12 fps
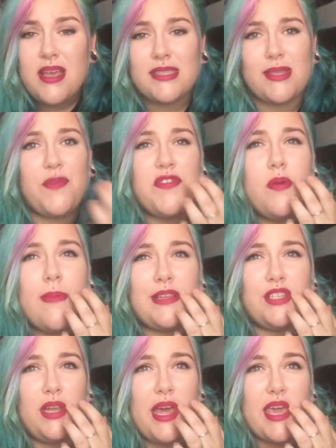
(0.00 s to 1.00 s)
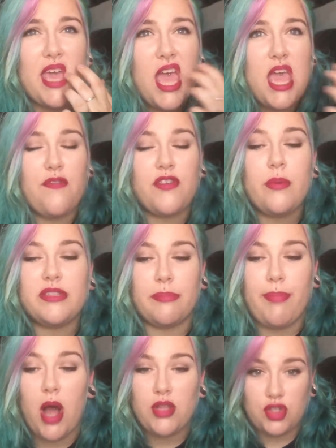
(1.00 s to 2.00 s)
So if you imagine, like, if you were to
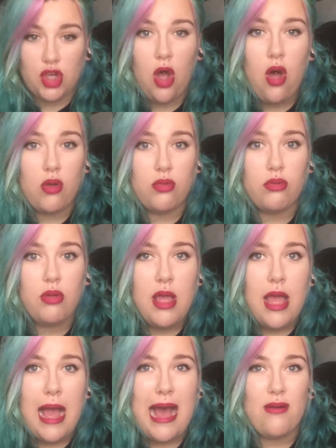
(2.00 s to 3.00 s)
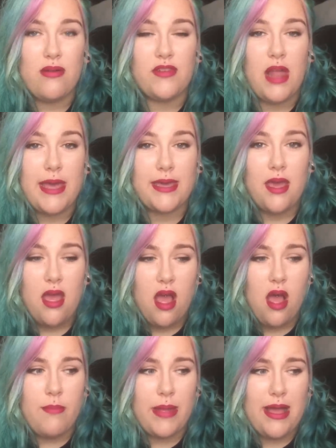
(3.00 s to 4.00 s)
punch a hole out of, like,
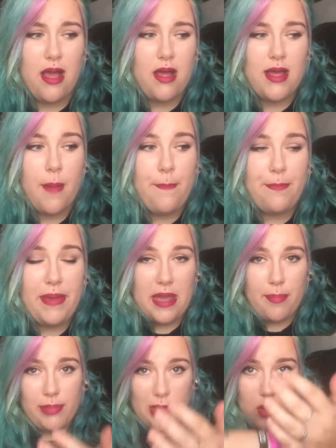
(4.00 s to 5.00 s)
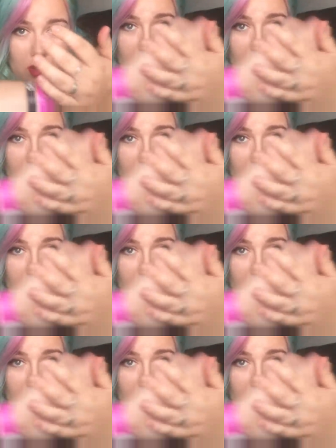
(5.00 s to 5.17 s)
a big block